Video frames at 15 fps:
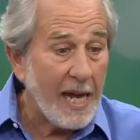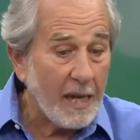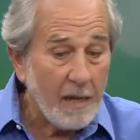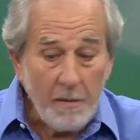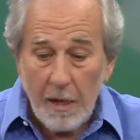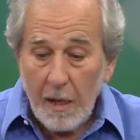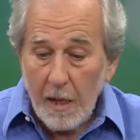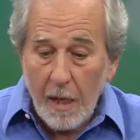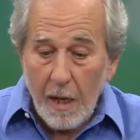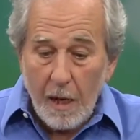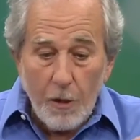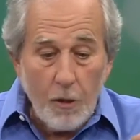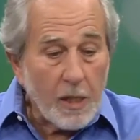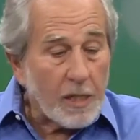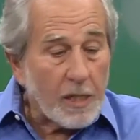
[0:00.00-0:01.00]
A,
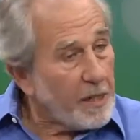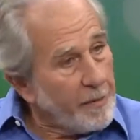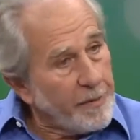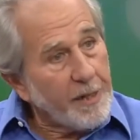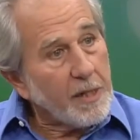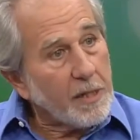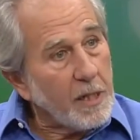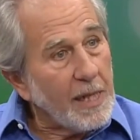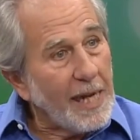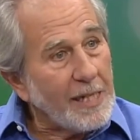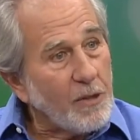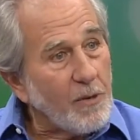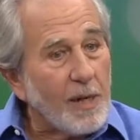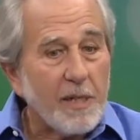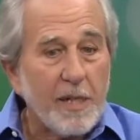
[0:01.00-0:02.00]
you can see me because the
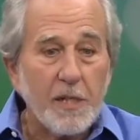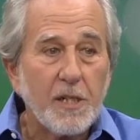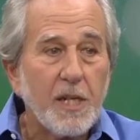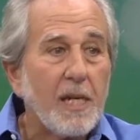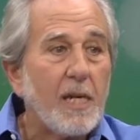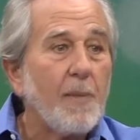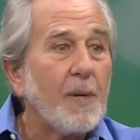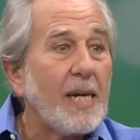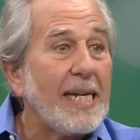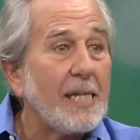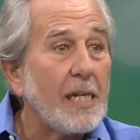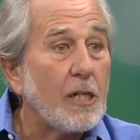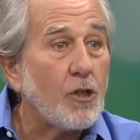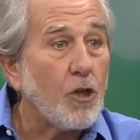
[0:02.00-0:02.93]
lights are on. Then you say, yeah, but in the